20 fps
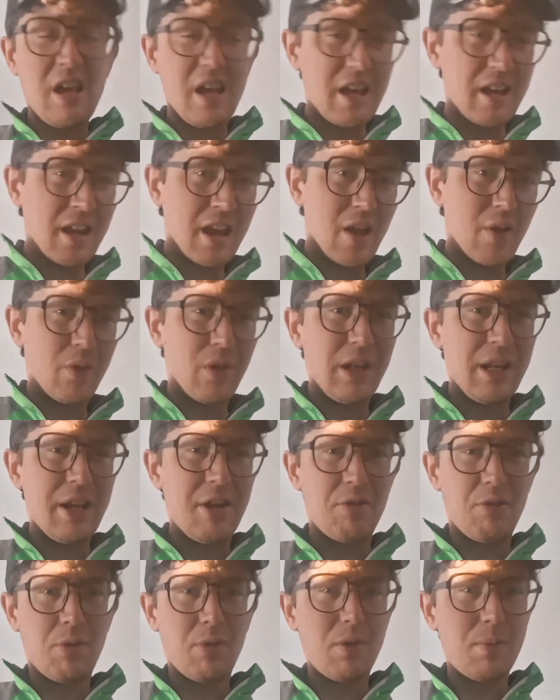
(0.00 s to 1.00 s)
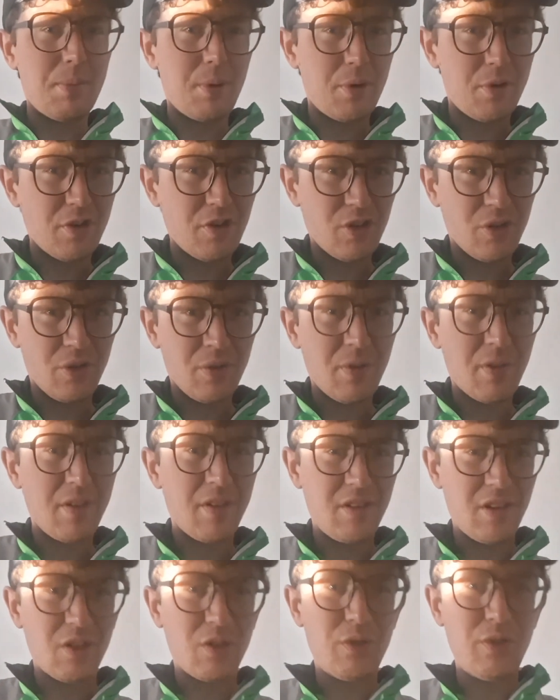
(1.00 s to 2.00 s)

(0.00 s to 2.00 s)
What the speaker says: and how the layering of the porridge on does